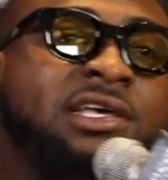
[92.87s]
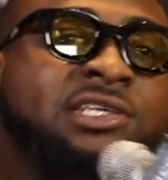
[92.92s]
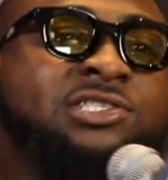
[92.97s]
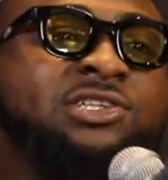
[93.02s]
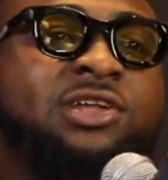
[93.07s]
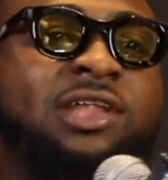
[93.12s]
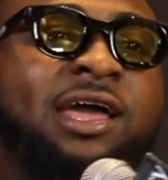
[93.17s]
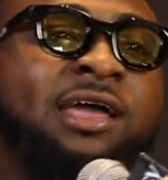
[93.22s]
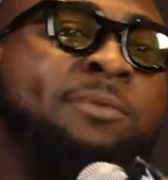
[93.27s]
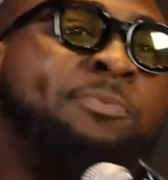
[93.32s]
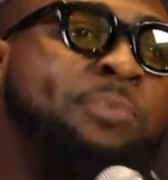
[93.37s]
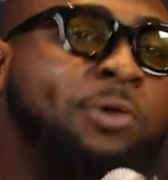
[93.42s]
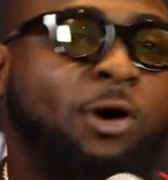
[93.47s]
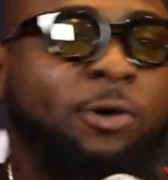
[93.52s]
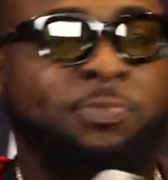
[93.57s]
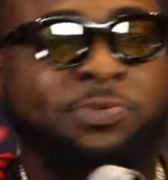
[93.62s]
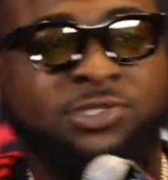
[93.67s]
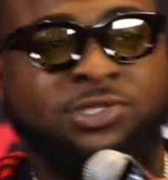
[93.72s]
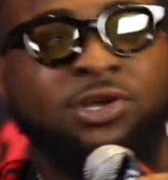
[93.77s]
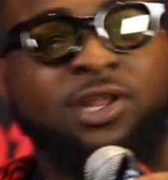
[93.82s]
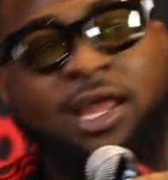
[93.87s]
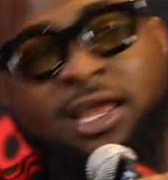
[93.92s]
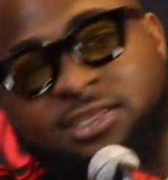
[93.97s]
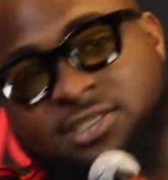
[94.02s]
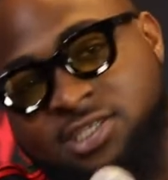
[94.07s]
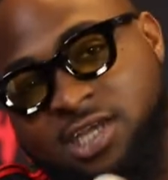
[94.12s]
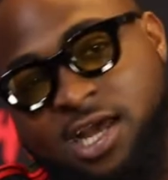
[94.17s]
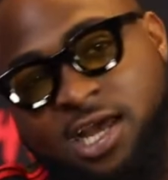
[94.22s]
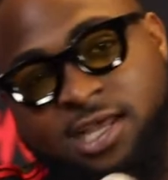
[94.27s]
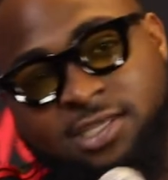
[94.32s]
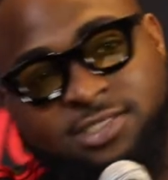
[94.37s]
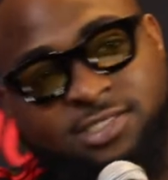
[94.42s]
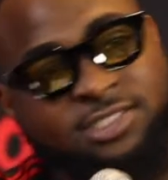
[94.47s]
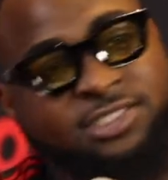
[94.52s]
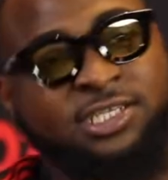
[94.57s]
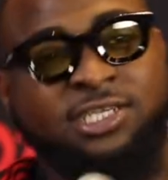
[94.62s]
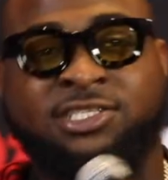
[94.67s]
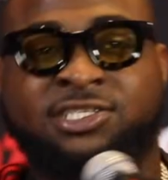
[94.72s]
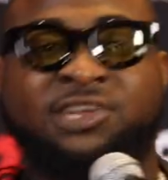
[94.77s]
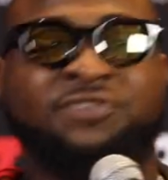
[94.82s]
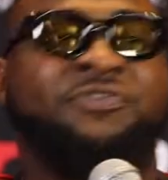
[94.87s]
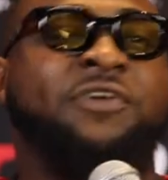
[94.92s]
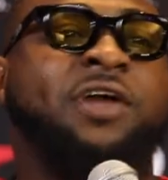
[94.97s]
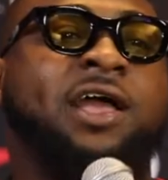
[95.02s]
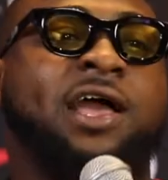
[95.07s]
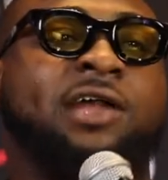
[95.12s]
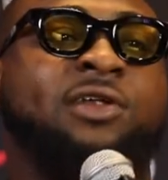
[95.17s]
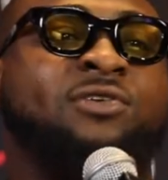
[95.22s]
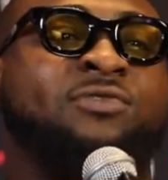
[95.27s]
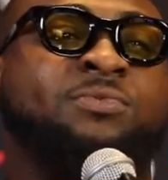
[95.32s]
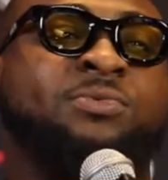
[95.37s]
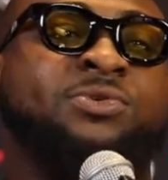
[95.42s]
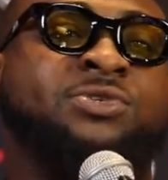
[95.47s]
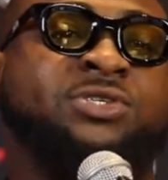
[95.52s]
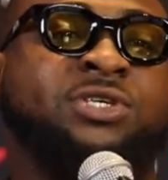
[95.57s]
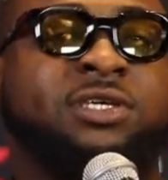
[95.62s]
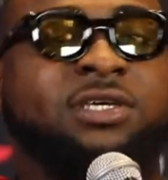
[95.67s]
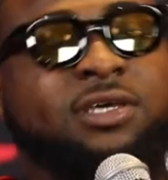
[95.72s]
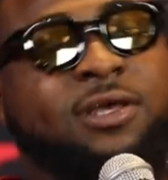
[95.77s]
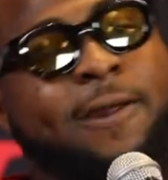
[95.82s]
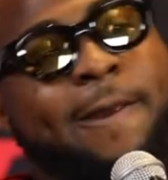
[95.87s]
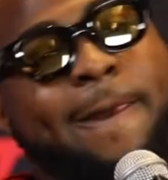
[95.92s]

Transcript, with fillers: It's not like pop. It's not like jazz. It's a different kind of music.